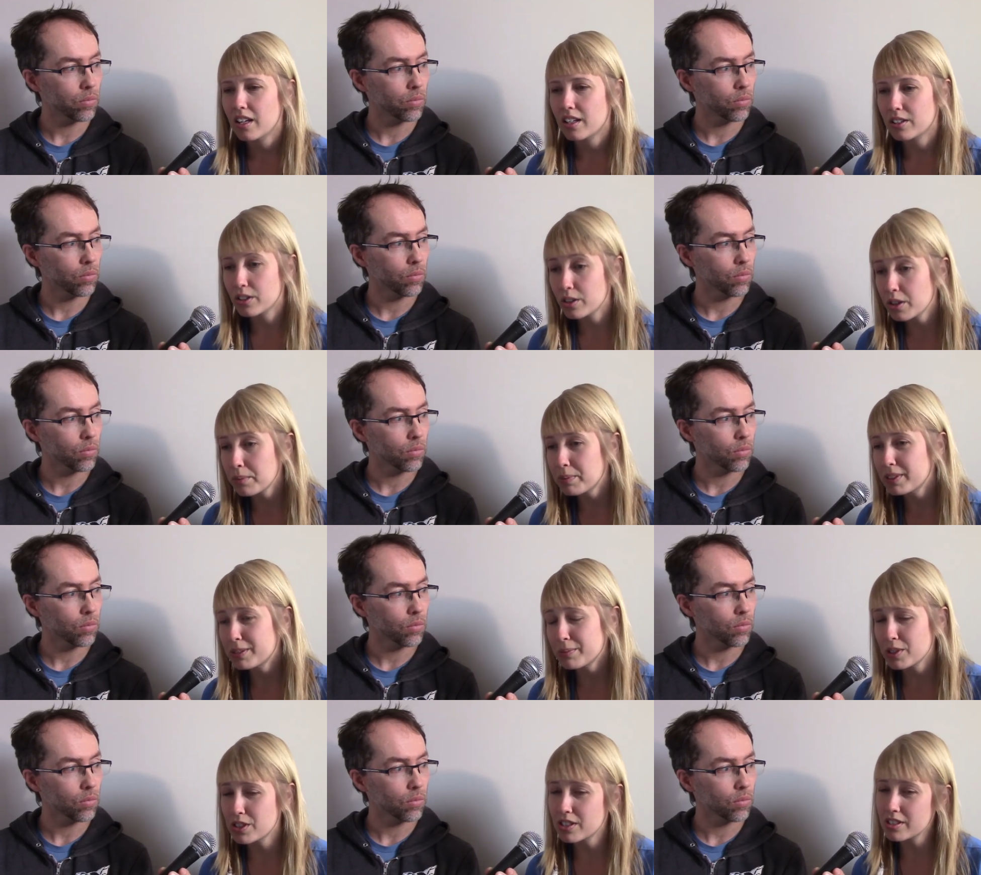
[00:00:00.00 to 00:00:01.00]
Speaker 1: In Europe, it's
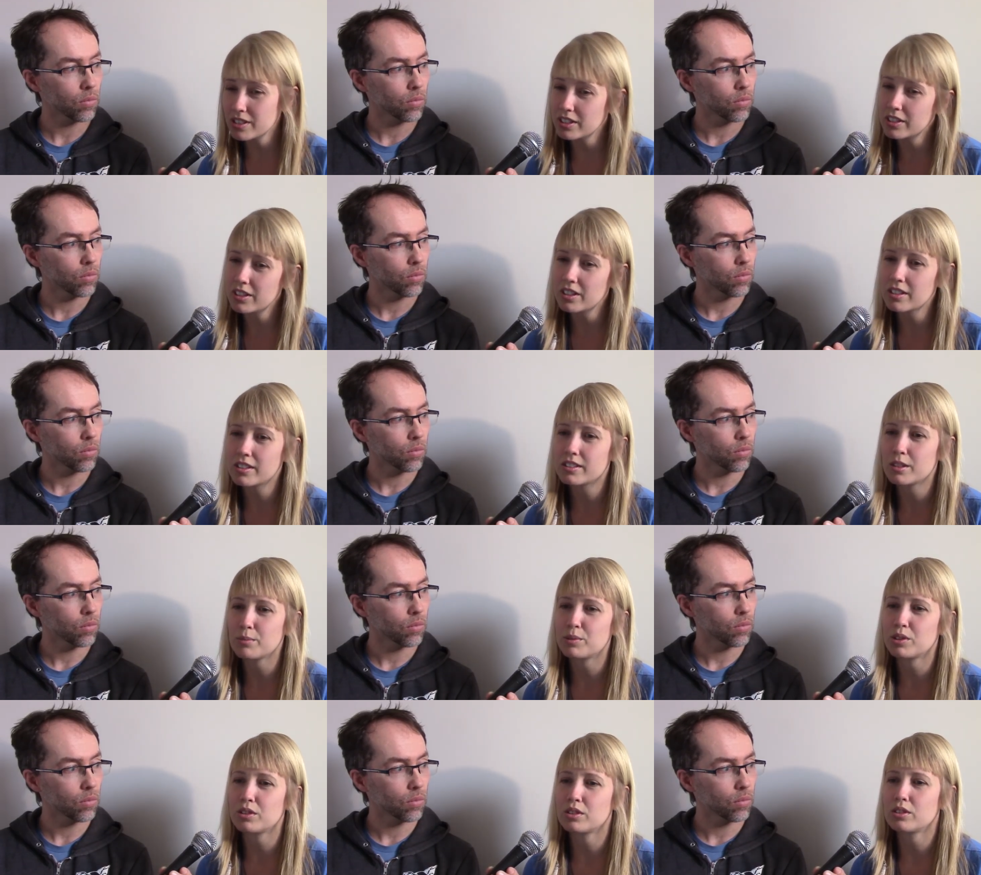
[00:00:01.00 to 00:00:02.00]
much easier. The
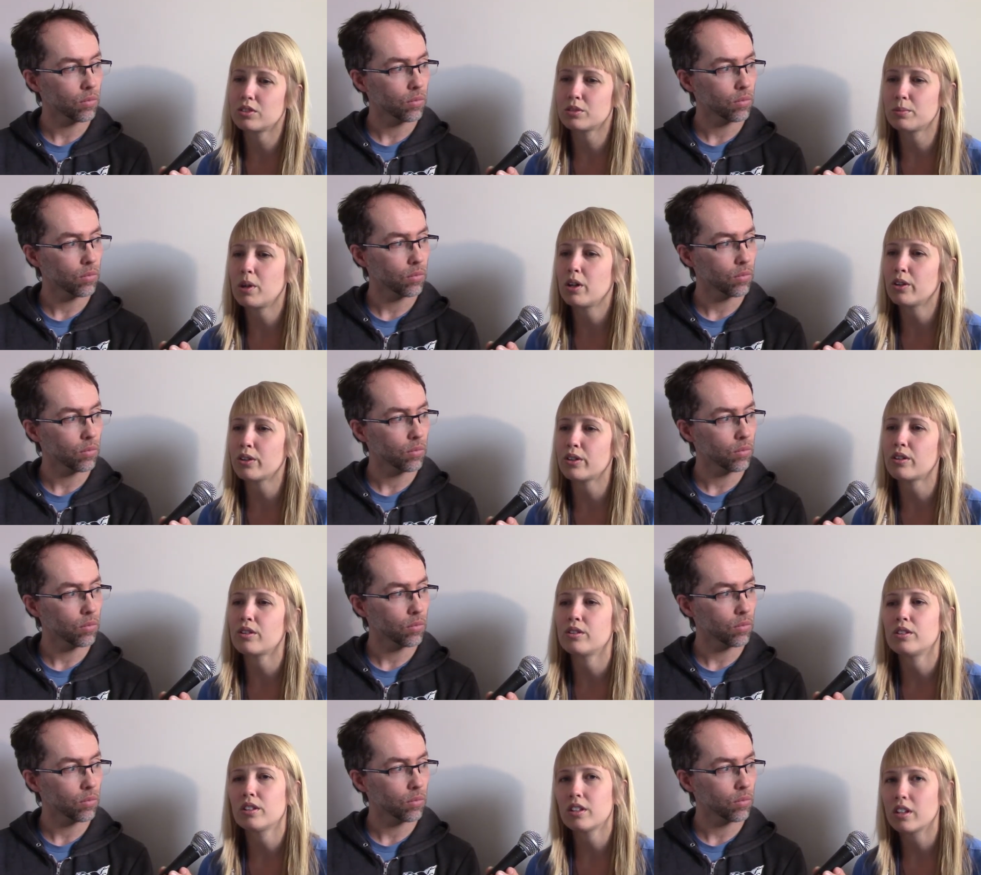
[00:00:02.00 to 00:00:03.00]
dumpsters are smaller.
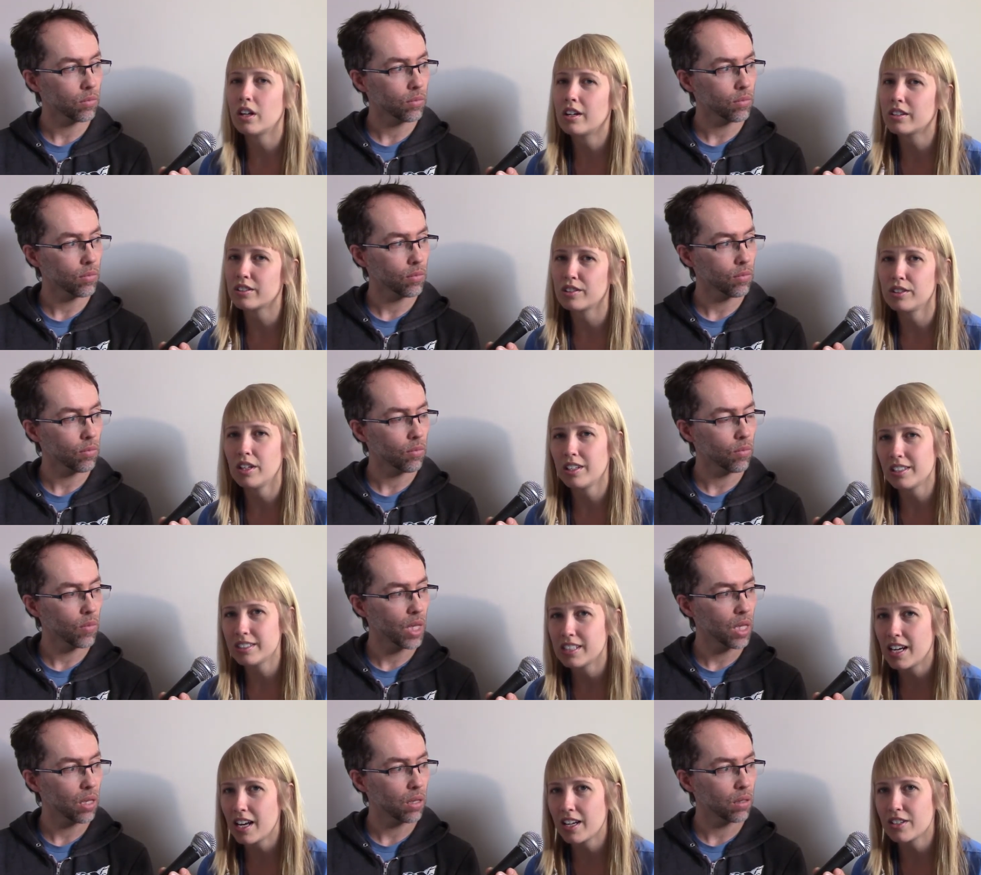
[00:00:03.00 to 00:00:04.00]
They're not locked. They're not
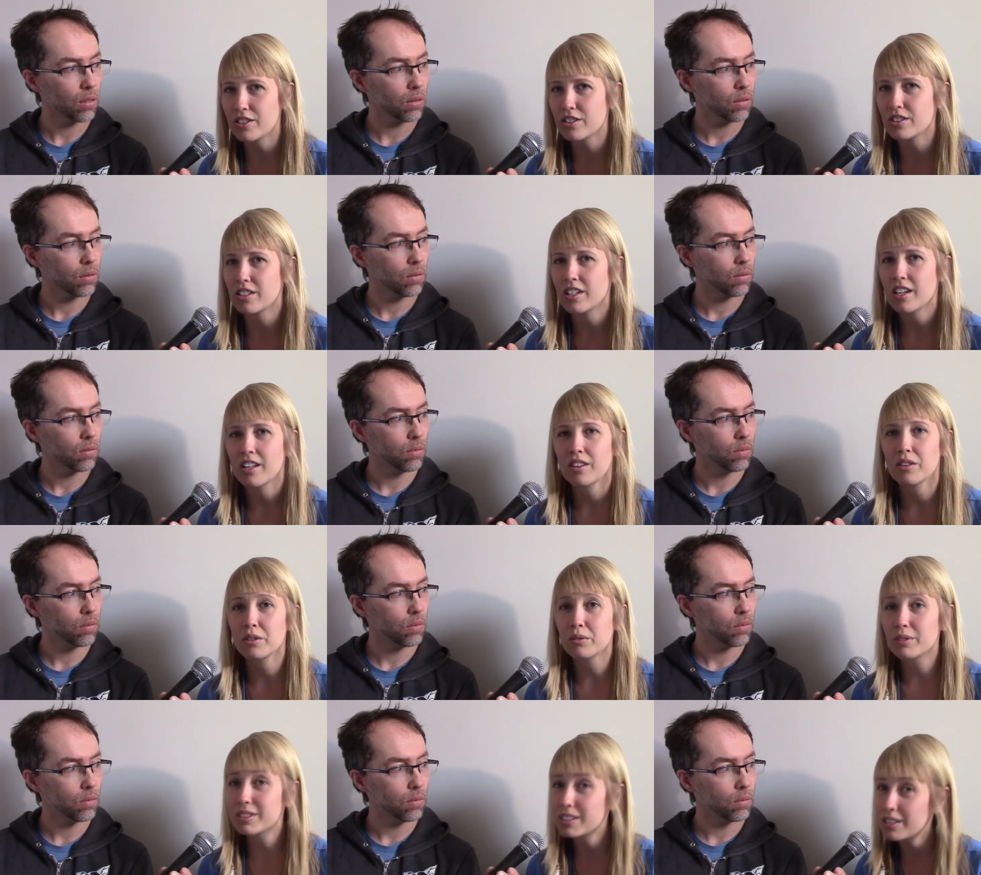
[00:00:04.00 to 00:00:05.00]
attached.
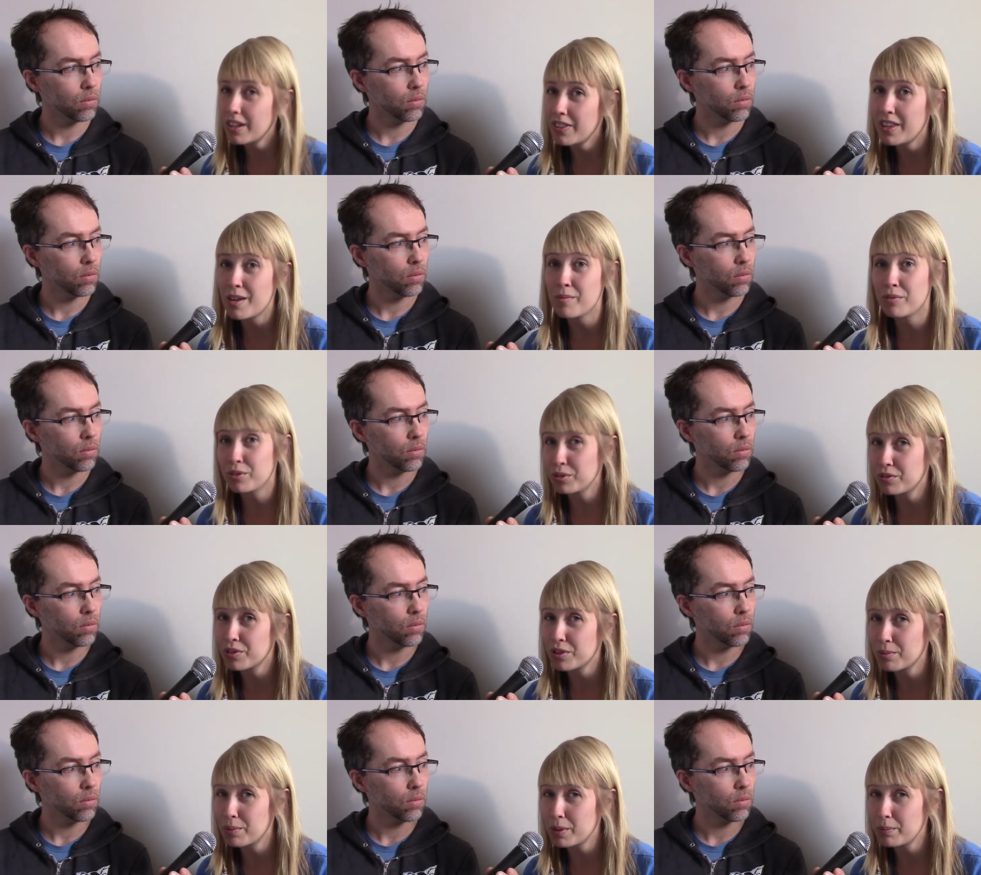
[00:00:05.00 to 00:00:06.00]
They're written on them, food
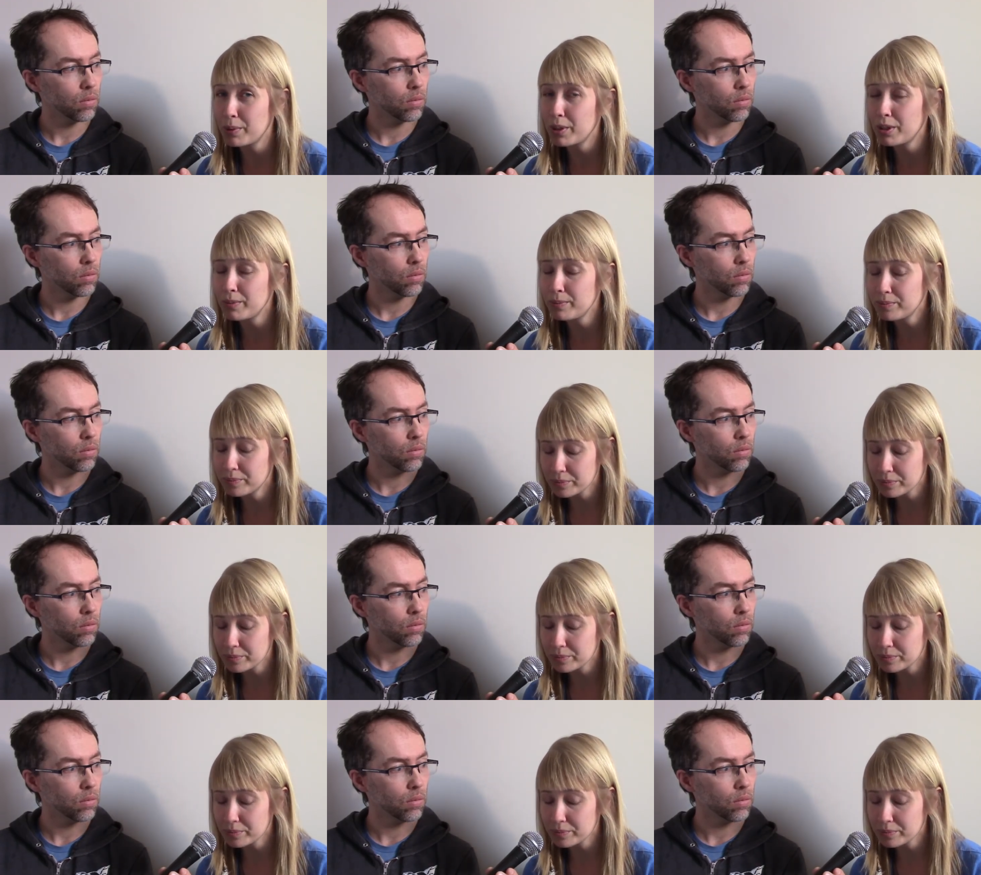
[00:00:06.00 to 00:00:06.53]
for the people.